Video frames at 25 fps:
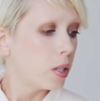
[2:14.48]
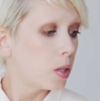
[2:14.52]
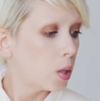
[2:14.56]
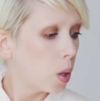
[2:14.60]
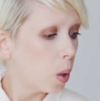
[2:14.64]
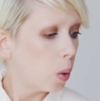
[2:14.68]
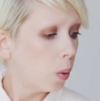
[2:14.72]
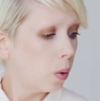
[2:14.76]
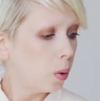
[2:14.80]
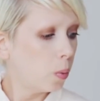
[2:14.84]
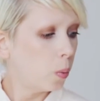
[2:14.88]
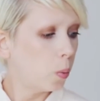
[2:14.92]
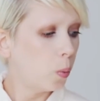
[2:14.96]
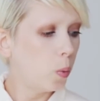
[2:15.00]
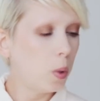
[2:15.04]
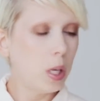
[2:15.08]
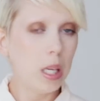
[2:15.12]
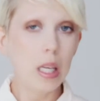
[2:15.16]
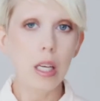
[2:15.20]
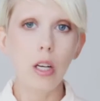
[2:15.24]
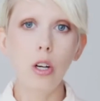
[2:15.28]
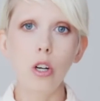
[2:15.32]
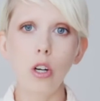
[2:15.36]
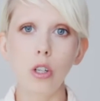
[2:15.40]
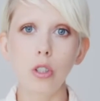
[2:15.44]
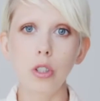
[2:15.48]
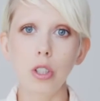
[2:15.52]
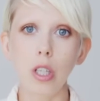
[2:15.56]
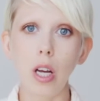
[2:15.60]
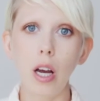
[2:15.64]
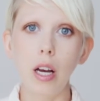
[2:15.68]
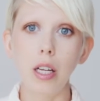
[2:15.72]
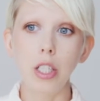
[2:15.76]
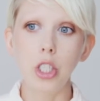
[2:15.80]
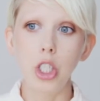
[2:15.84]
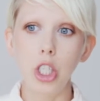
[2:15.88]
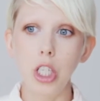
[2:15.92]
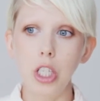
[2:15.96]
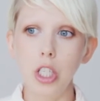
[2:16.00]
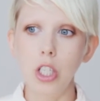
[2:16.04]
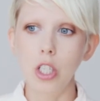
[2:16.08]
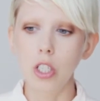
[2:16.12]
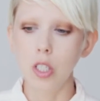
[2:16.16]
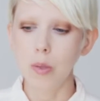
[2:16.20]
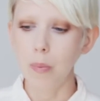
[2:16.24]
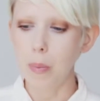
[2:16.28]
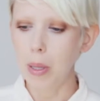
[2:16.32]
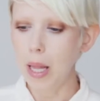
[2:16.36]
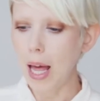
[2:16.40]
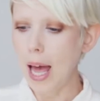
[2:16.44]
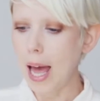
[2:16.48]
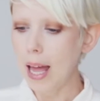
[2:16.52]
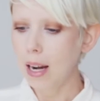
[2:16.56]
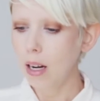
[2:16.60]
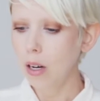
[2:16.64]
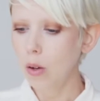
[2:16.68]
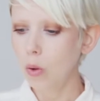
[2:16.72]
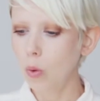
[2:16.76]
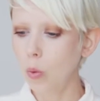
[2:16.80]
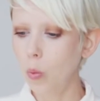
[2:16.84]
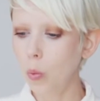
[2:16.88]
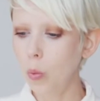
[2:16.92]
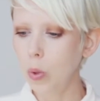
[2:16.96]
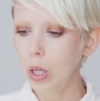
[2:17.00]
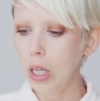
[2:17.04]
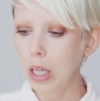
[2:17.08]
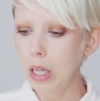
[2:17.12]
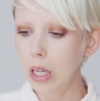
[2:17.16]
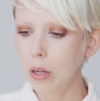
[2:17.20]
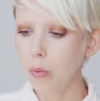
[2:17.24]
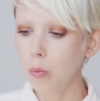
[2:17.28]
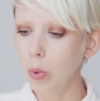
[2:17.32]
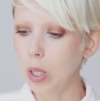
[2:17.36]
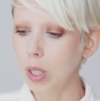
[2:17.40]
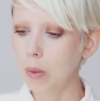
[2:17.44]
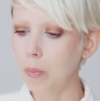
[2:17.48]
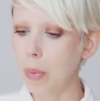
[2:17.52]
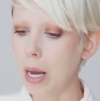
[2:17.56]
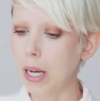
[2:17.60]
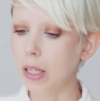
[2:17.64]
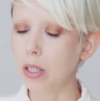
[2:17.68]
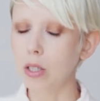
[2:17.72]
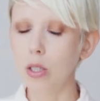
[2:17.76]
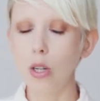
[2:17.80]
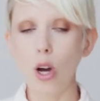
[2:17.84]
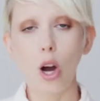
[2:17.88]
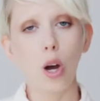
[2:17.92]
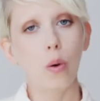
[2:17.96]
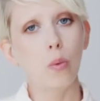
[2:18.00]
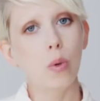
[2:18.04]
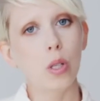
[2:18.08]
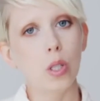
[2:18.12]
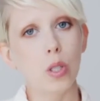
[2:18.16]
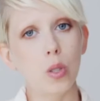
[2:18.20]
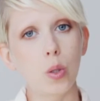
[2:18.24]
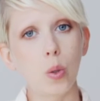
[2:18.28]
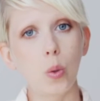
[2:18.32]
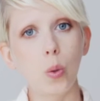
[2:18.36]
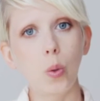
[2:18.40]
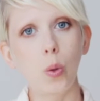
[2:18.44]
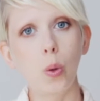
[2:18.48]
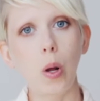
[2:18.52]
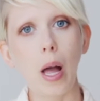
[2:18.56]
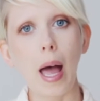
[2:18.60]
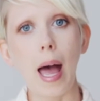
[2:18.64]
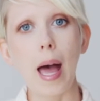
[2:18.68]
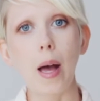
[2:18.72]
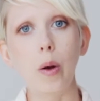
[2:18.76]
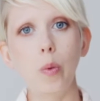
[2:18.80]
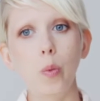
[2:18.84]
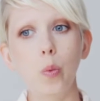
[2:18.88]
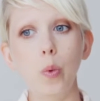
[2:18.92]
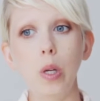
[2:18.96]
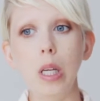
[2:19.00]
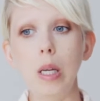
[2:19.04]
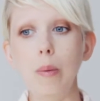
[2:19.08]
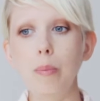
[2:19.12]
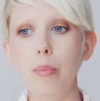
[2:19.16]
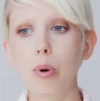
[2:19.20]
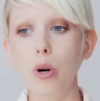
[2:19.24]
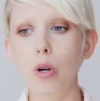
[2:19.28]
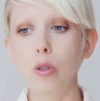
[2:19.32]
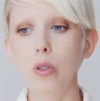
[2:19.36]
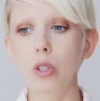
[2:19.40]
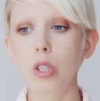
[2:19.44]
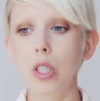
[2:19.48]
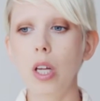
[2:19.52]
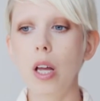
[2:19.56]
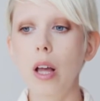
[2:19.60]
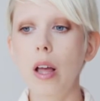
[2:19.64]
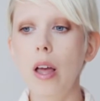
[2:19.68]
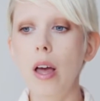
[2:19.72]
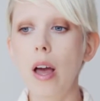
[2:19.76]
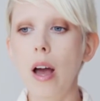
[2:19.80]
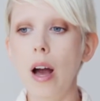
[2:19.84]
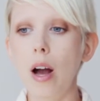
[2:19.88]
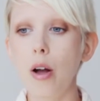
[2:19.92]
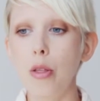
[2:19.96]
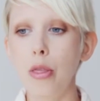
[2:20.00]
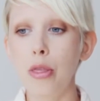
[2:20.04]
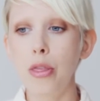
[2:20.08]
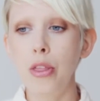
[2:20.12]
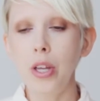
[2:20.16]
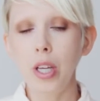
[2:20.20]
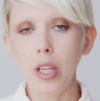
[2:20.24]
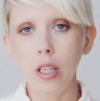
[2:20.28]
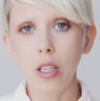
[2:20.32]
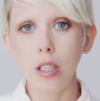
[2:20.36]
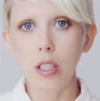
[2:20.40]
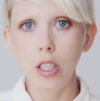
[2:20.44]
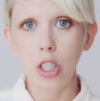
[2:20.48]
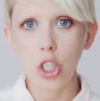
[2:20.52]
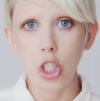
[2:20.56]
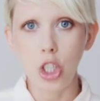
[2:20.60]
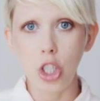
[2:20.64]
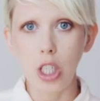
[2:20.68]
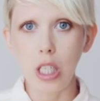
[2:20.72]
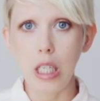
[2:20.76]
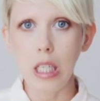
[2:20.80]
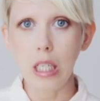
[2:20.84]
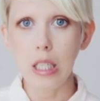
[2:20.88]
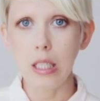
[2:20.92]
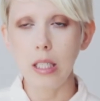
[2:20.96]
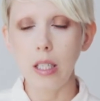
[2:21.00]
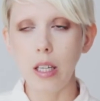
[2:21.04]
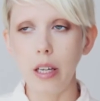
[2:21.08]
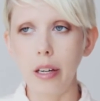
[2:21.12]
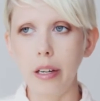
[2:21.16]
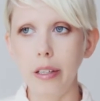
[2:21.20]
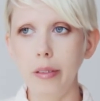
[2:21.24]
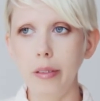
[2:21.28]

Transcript: So we got a genius plan. We went back to the hardware store and we bought a thicker sheet.